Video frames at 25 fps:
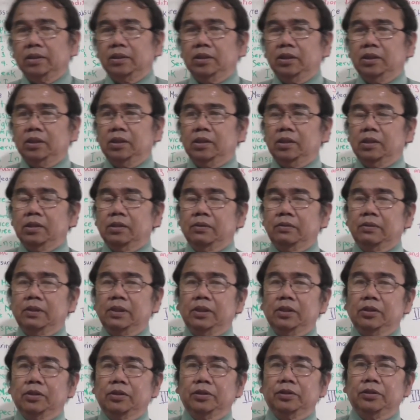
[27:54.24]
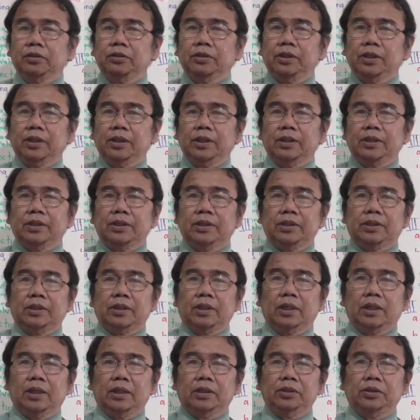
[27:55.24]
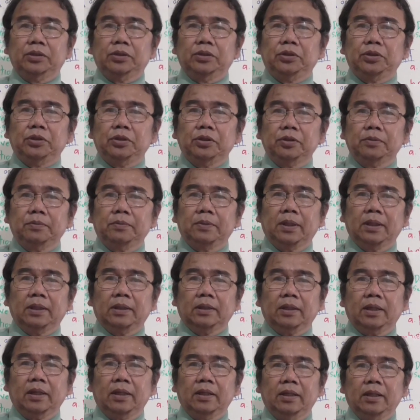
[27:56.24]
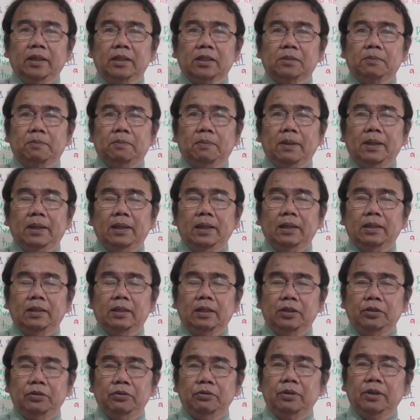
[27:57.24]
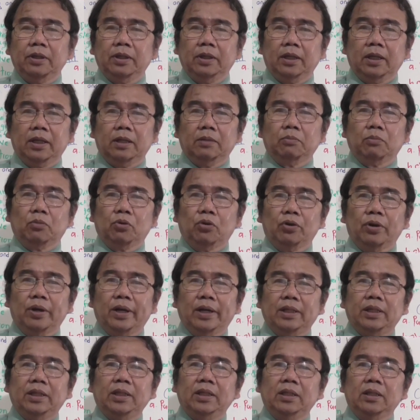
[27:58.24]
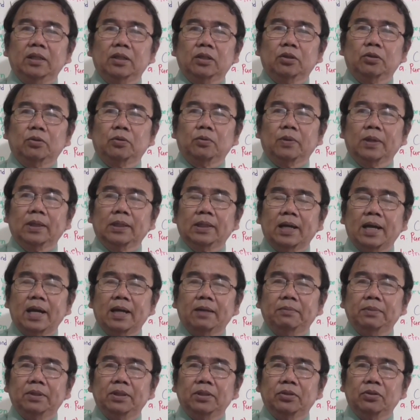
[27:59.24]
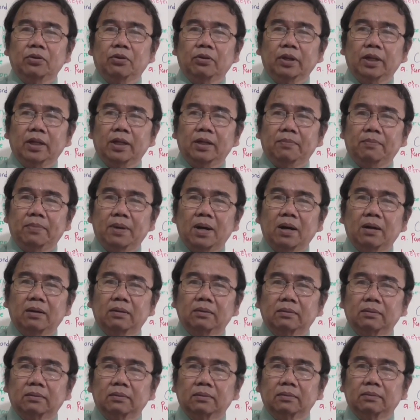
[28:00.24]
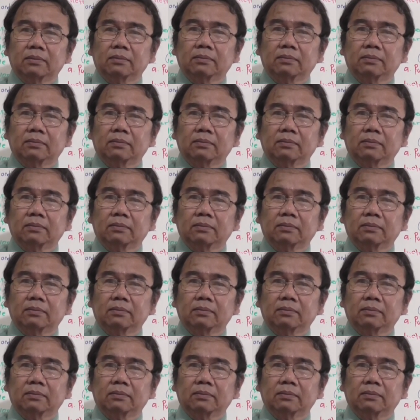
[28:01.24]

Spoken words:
you can go to the other YouTube that can explain, that you can get more idea of what I've been talking about.